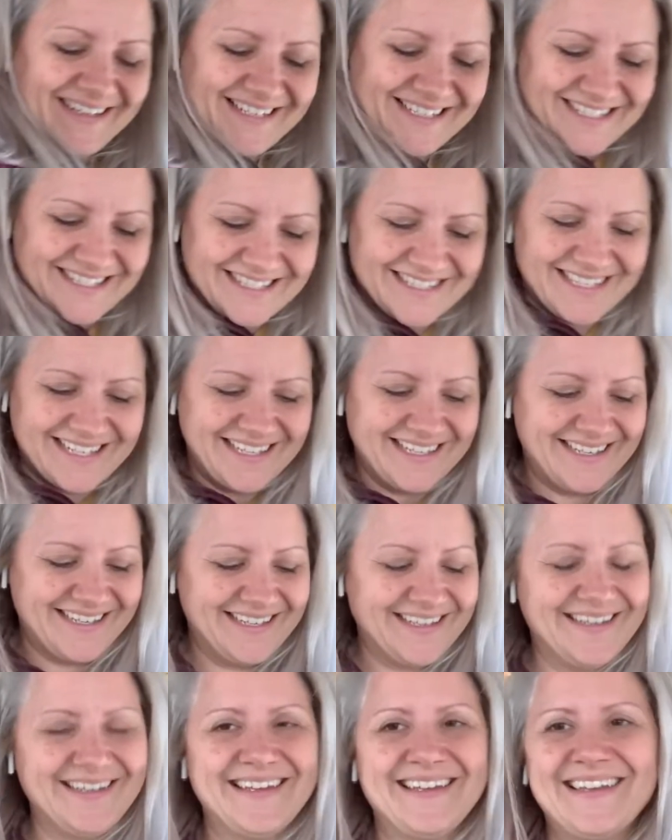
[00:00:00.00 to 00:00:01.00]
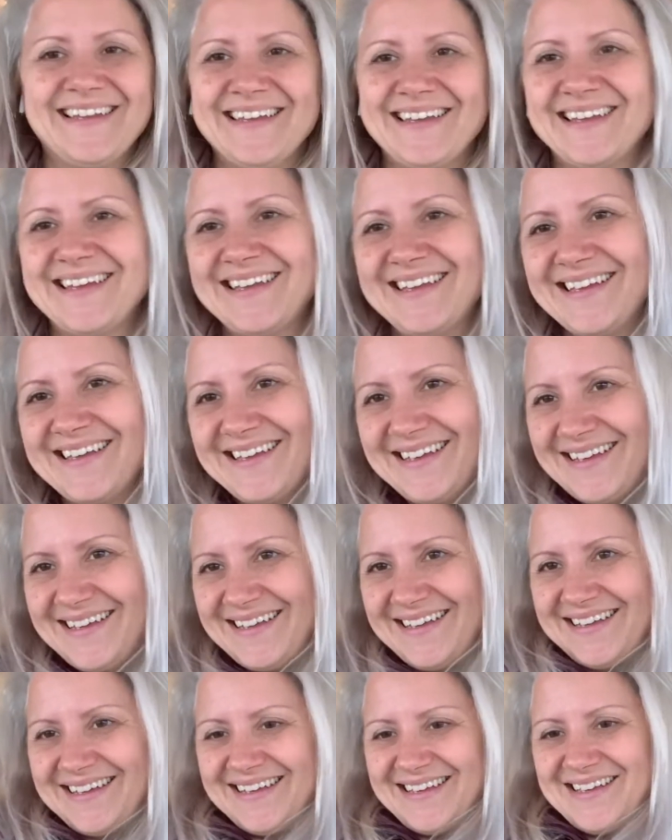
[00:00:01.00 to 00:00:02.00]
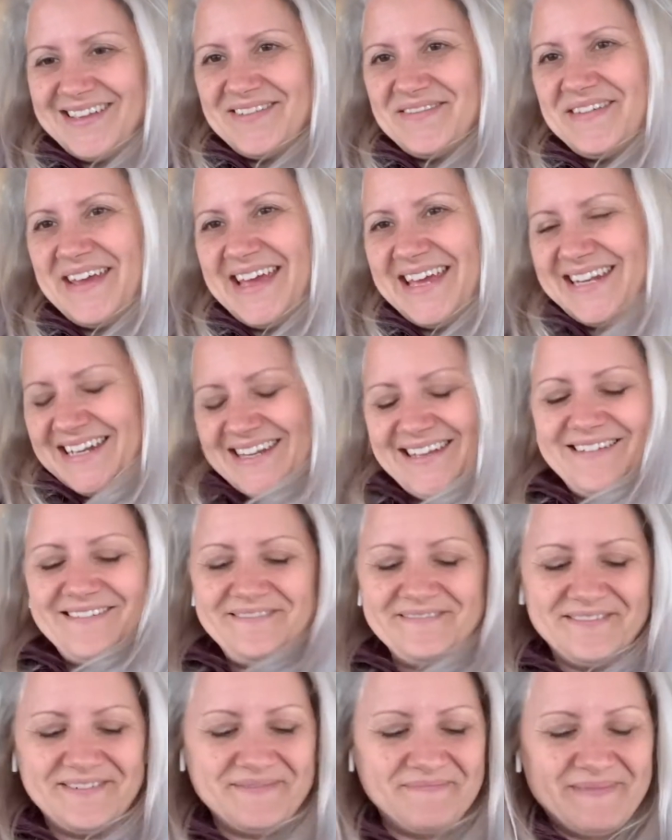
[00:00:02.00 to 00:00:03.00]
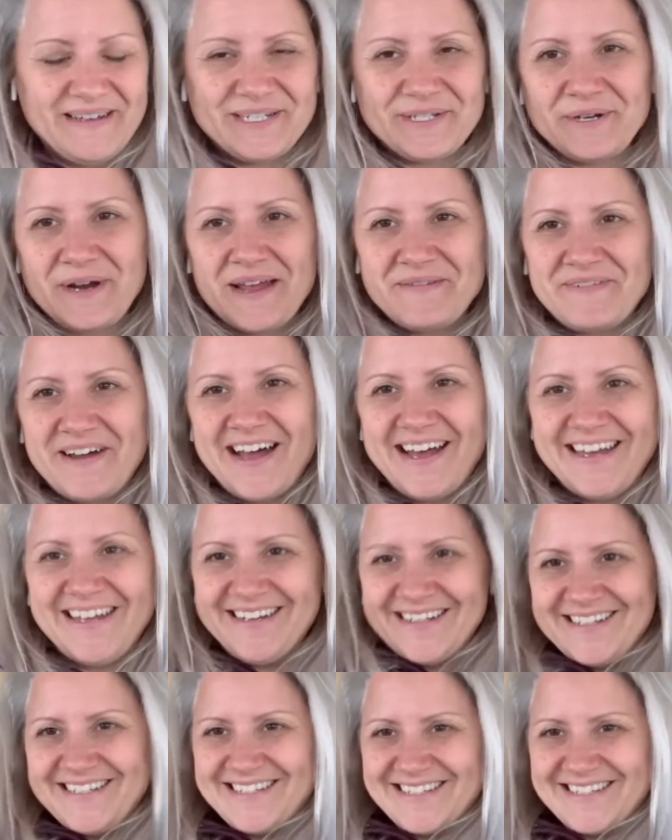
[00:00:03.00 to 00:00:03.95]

I'm fighting with a box and it is winning. Womp womp.